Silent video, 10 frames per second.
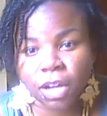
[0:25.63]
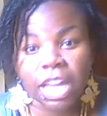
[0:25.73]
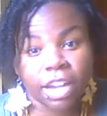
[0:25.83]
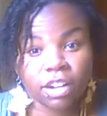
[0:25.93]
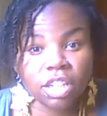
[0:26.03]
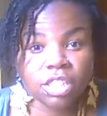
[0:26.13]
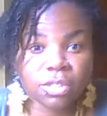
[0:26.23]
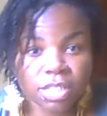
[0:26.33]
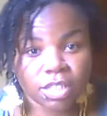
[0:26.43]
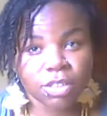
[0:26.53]
here on
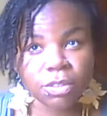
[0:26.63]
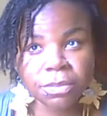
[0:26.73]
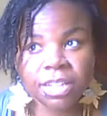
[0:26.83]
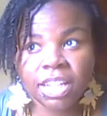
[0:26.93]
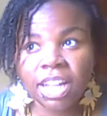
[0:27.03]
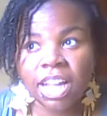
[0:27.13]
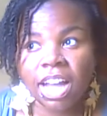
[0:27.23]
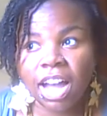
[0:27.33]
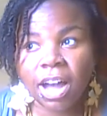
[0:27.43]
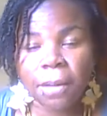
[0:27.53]
YouTube
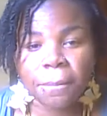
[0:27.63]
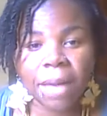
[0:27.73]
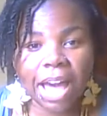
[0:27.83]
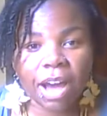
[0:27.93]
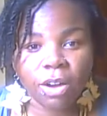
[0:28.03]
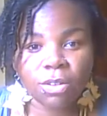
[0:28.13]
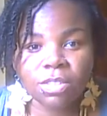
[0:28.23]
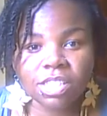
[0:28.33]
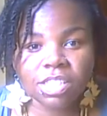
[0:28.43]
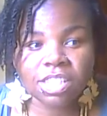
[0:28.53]

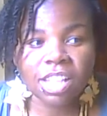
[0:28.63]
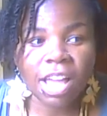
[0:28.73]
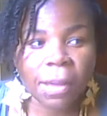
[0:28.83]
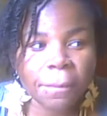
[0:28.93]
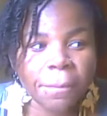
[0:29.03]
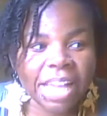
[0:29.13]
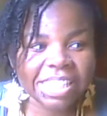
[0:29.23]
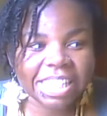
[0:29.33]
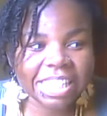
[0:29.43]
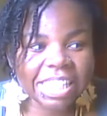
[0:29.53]
about
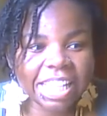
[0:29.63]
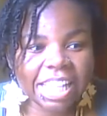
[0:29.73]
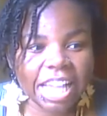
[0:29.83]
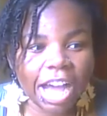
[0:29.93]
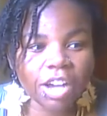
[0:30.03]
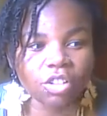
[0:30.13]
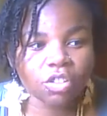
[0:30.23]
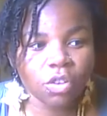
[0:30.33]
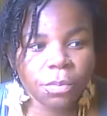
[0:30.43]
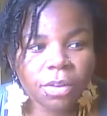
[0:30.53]
basically a
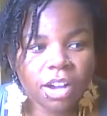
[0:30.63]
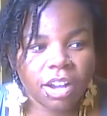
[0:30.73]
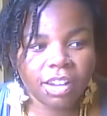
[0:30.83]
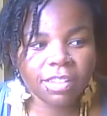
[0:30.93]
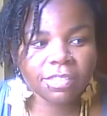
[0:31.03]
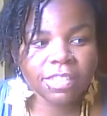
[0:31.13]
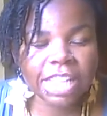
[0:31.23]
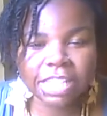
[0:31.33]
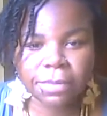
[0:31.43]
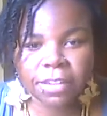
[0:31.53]
group of
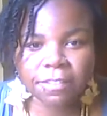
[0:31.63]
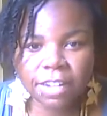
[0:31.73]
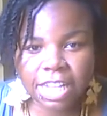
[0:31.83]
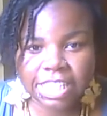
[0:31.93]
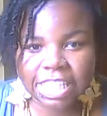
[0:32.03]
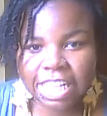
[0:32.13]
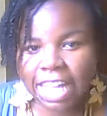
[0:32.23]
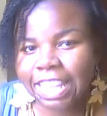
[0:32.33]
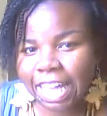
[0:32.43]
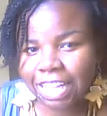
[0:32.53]
lesbian friends in
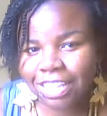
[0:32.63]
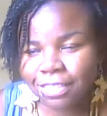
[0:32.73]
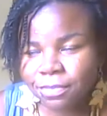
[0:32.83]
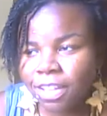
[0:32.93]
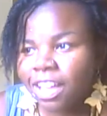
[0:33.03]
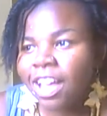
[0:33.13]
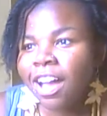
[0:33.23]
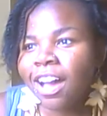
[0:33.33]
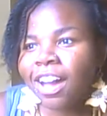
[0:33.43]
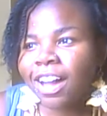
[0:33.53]
Atlanta.
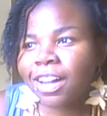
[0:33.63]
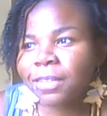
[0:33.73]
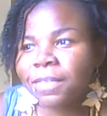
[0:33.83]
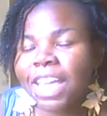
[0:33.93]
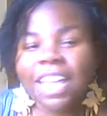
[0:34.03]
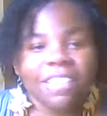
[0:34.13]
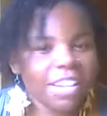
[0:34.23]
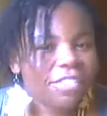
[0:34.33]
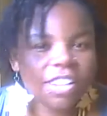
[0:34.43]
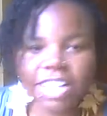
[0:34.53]
Even
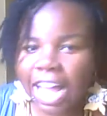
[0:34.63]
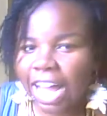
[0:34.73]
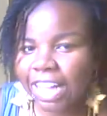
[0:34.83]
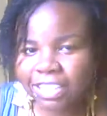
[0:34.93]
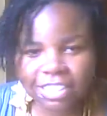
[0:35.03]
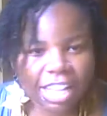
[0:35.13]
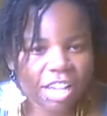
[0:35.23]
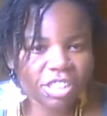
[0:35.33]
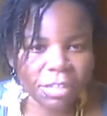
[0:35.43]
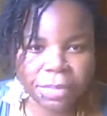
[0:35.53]
if you're not
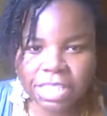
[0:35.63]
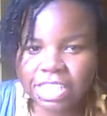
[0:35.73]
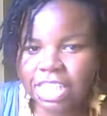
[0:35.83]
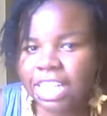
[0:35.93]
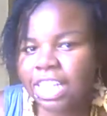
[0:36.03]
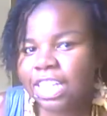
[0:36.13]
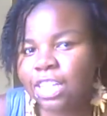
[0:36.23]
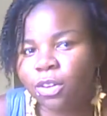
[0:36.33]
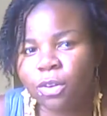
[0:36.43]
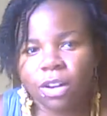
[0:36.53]

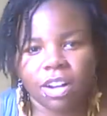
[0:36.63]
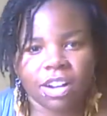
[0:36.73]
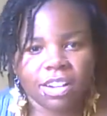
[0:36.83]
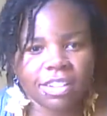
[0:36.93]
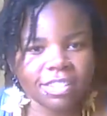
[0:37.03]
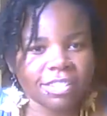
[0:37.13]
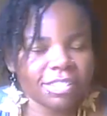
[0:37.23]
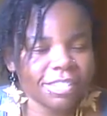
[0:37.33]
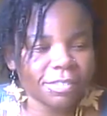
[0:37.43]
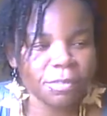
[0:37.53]
LGBT or
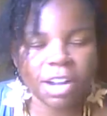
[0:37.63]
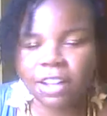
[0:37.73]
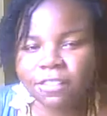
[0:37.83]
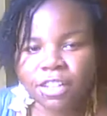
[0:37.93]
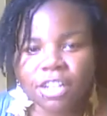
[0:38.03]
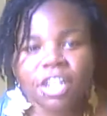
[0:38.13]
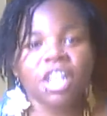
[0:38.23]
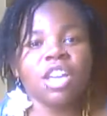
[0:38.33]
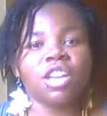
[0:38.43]
whatever,